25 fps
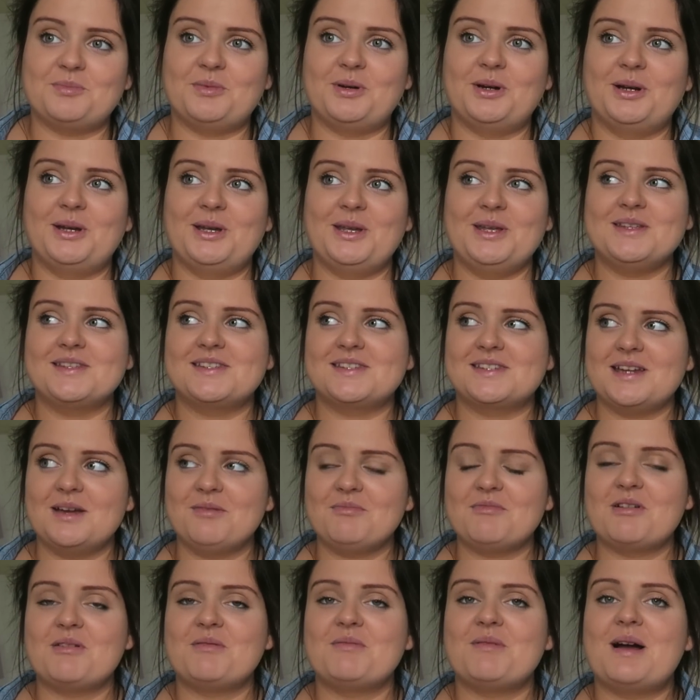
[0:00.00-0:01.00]
My
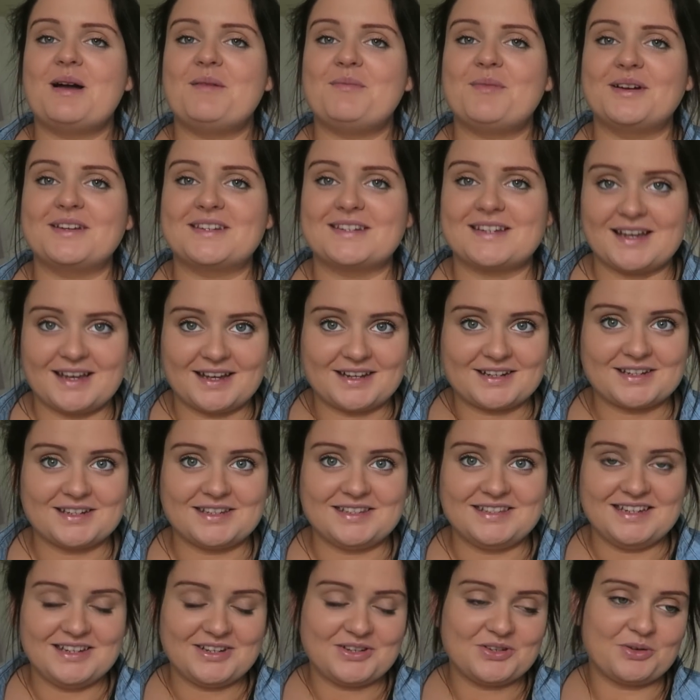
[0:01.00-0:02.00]
stepmom and my
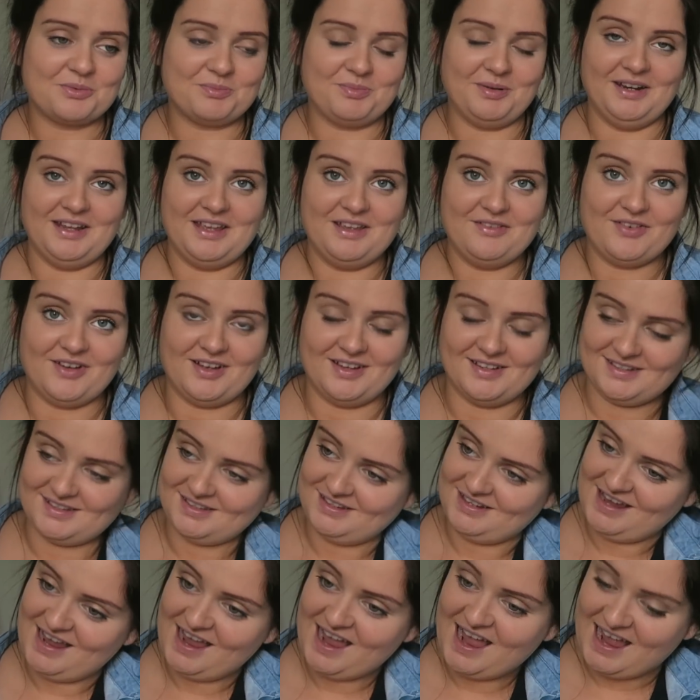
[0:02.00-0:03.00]
dad did not believe us,
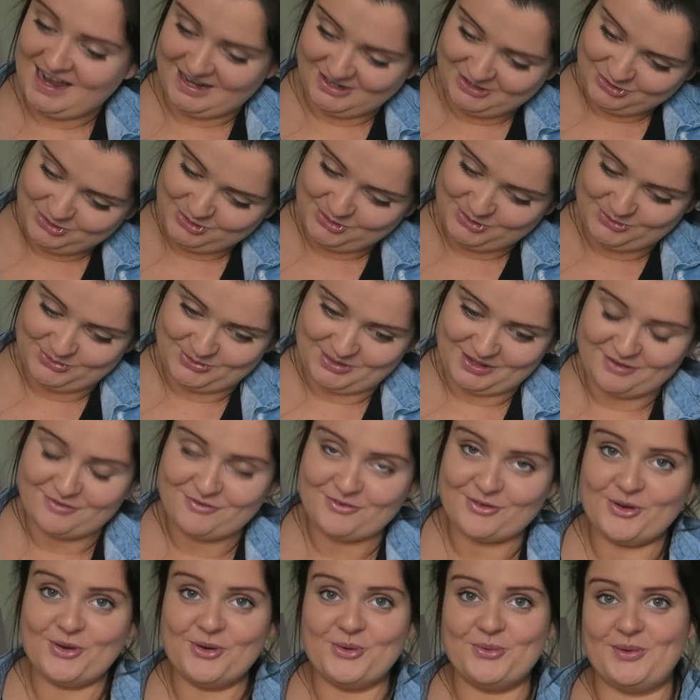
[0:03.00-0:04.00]
like, at all.
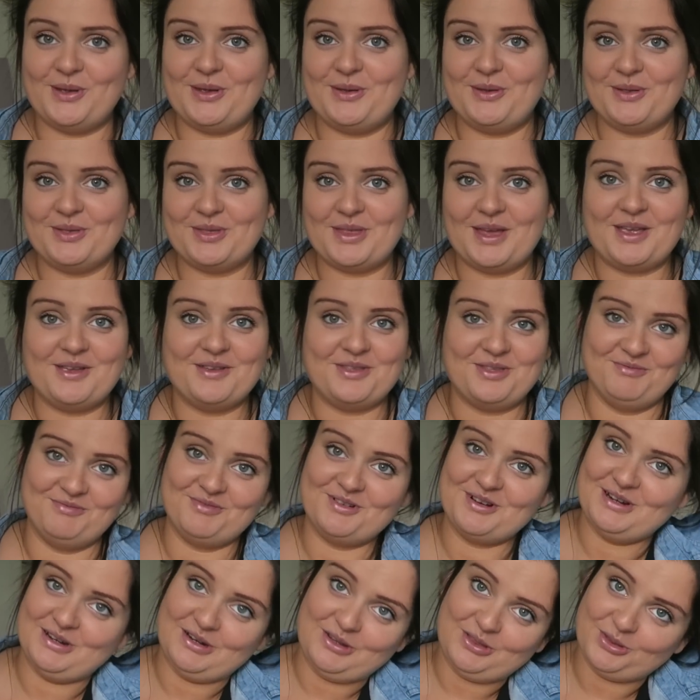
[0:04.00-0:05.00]
They
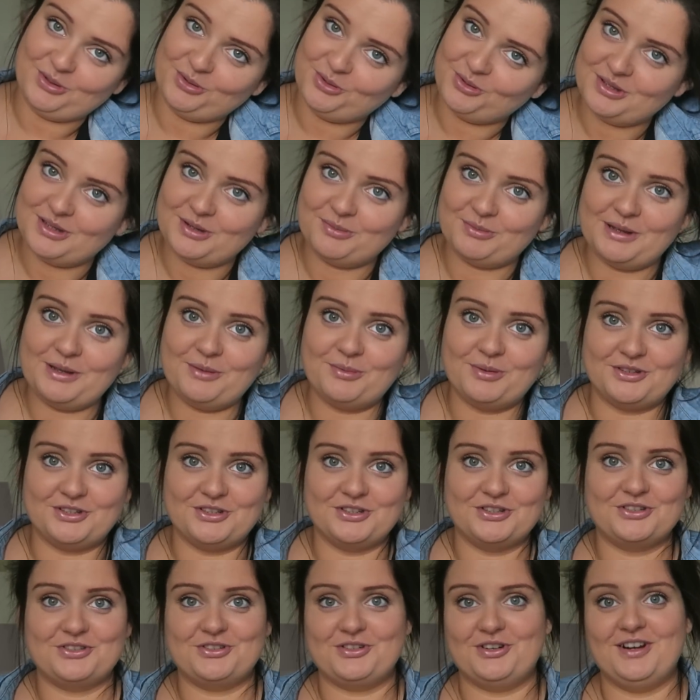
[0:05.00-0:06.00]
really thought that we were
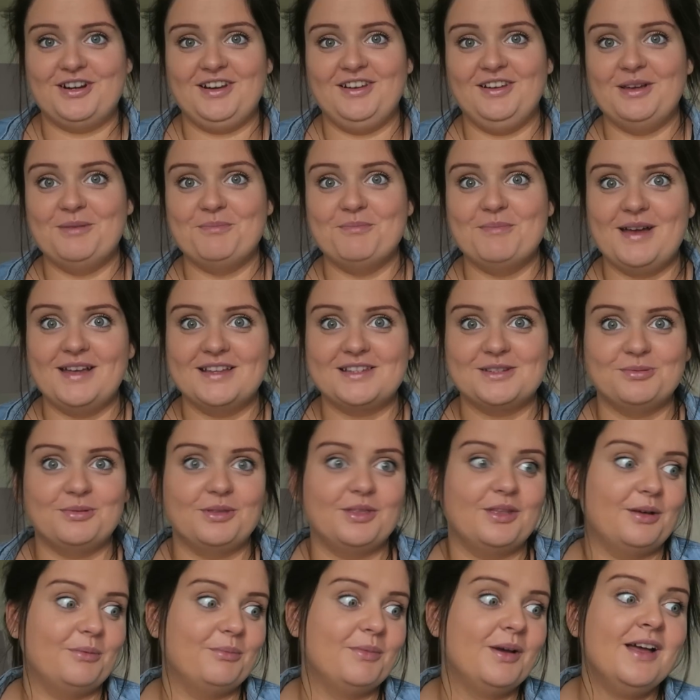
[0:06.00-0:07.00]
just trying to, like, mess with
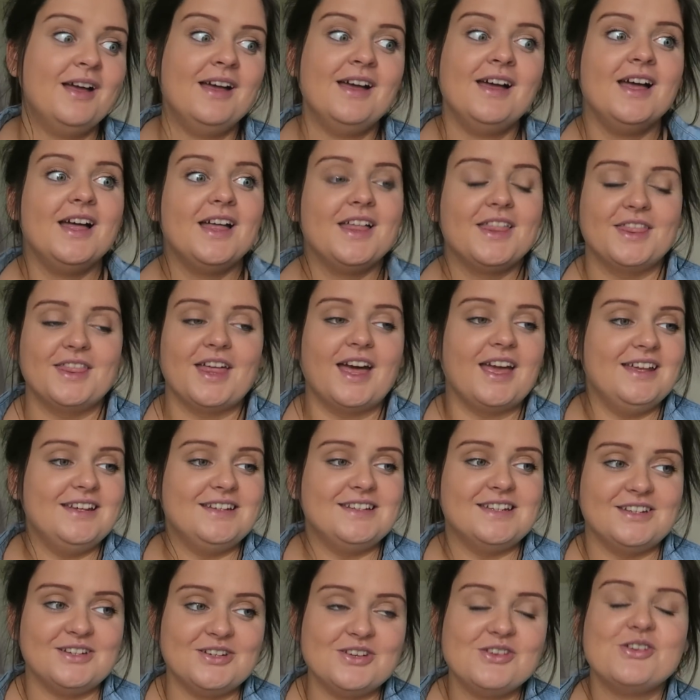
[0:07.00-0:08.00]
them. They
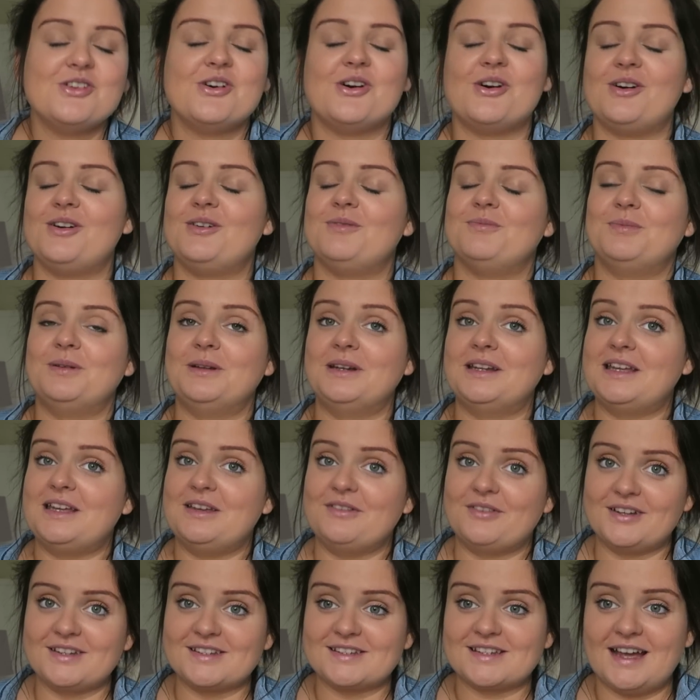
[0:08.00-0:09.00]
did not
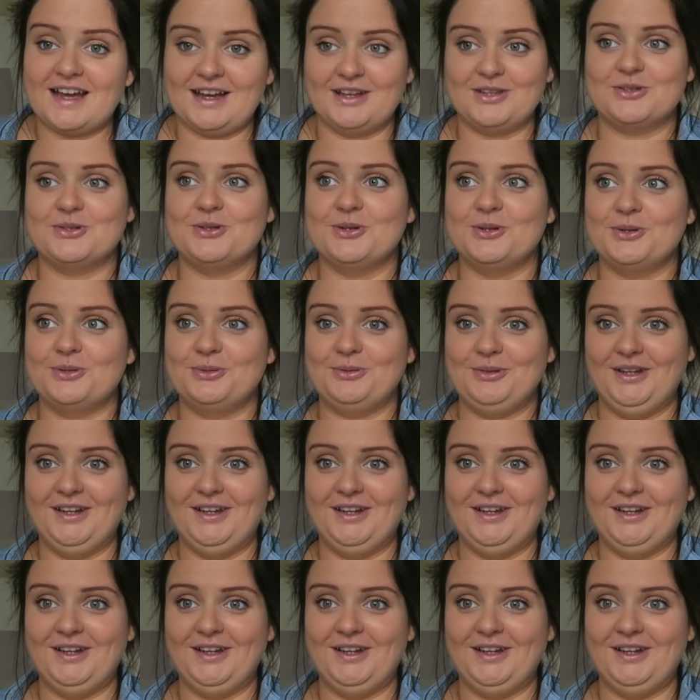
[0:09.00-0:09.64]
believe us at all.